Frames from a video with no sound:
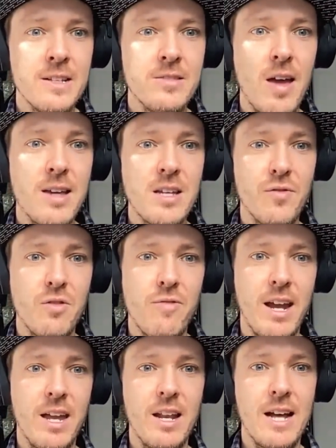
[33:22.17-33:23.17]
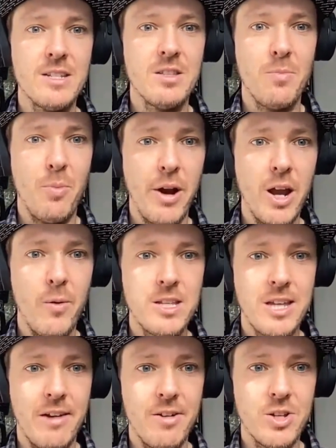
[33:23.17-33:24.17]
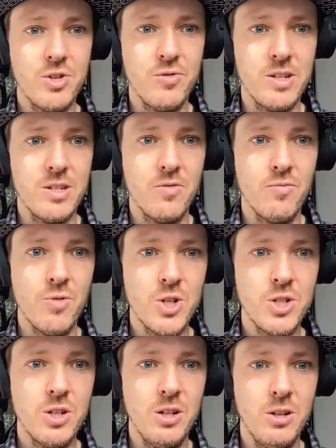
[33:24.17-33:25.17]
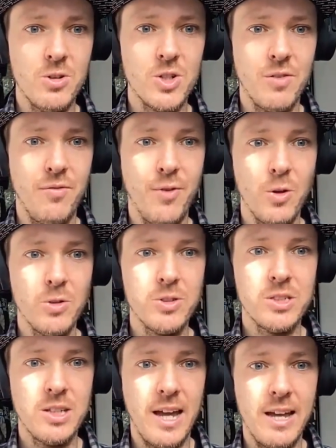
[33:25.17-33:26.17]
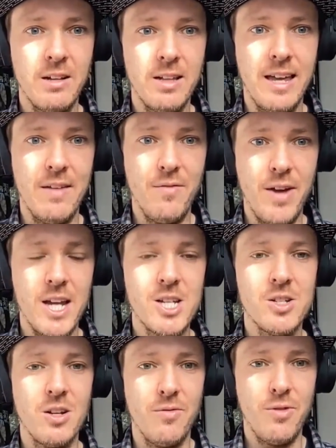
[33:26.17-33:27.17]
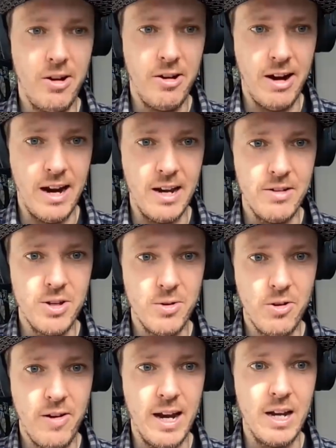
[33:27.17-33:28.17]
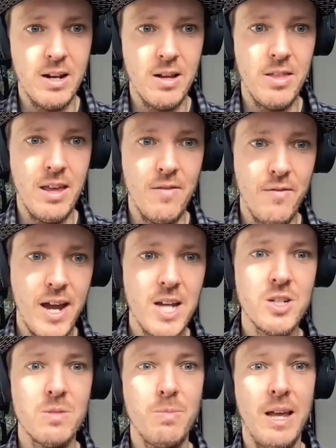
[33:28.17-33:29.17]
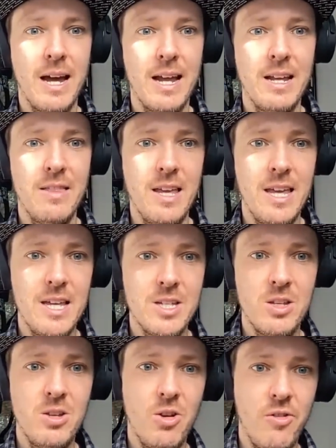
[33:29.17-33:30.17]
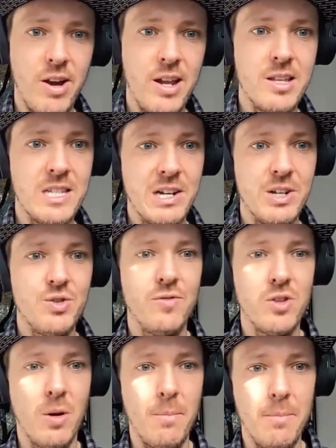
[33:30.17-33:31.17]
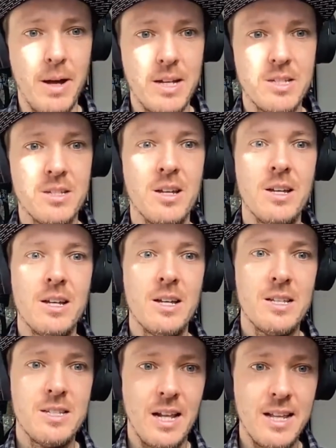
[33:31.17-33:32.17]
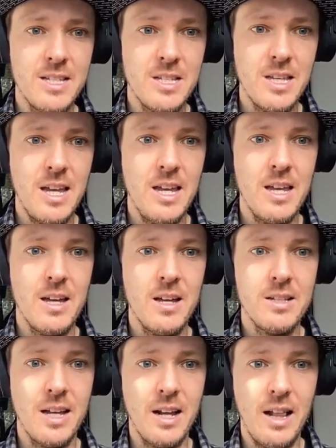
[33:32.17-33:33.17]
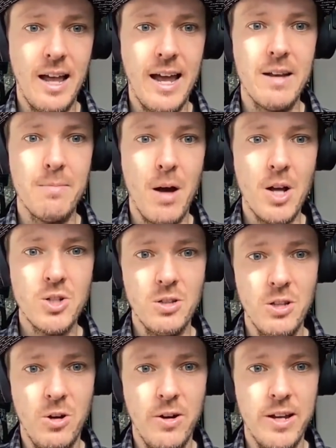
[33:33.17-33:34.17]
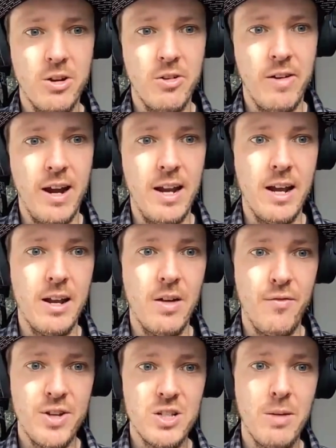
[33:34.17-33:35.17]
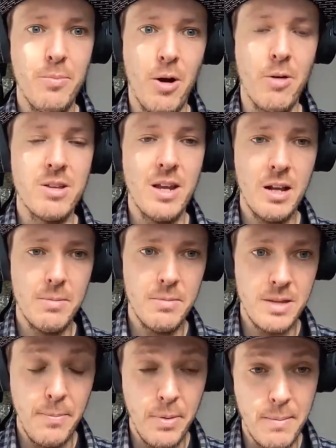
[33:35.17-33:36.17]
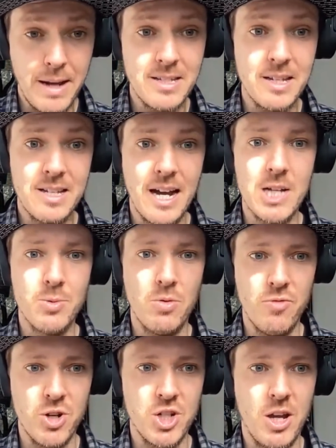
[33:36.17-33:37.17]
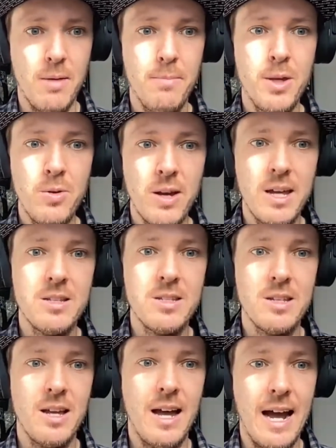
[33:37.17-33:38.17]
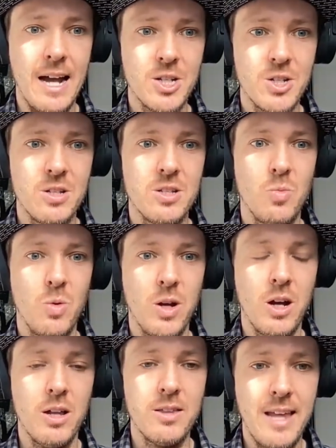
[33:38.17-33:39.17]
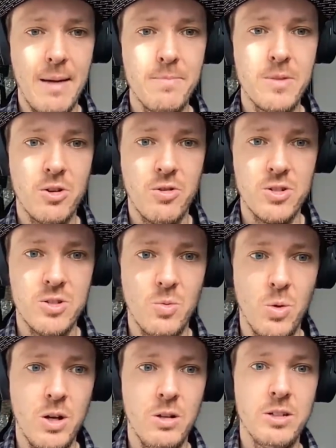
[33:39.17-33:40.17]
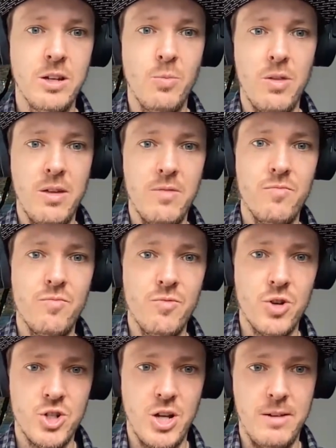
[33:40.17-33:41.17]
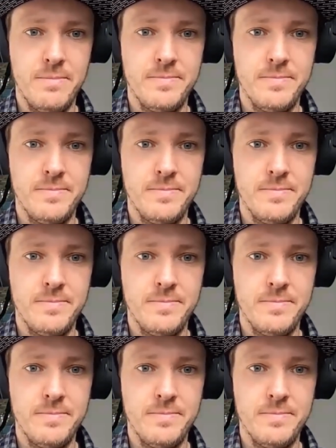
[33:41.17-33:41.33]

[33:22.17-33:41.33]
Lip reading: Days after recognizing the breakaway territories, Russia launched a full-scale invasion of Ukraine. The invasion began in the eastern Ukrainian territory of Donbass. Zelensky declared martial law in Ukraine and officially broke diplomatic ties with Russia. Putin's actions were condemned across the world and within Russia.